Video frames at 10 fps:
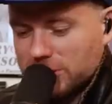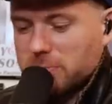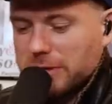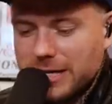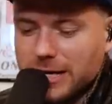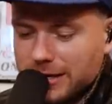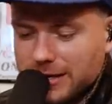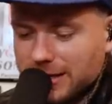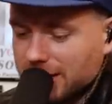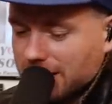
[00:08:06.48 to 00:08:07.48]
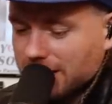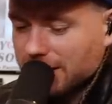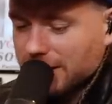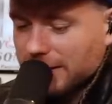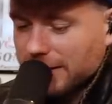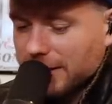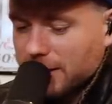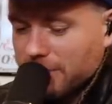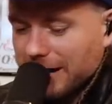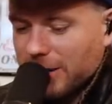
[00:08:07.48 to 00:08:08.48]
Was it B,
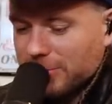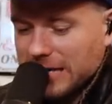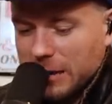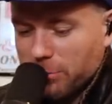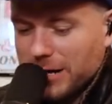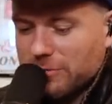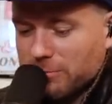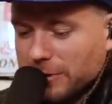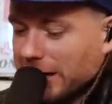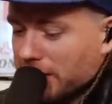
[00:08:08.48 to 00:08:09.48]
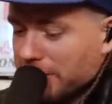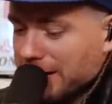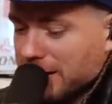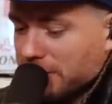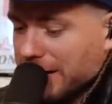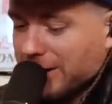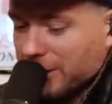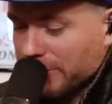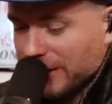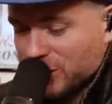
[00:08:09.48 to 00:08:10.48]
Barry was getting bread from Billy the
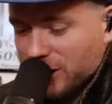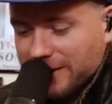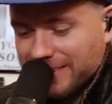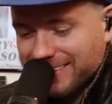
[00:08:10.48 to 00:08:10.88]
Baker in Bansha?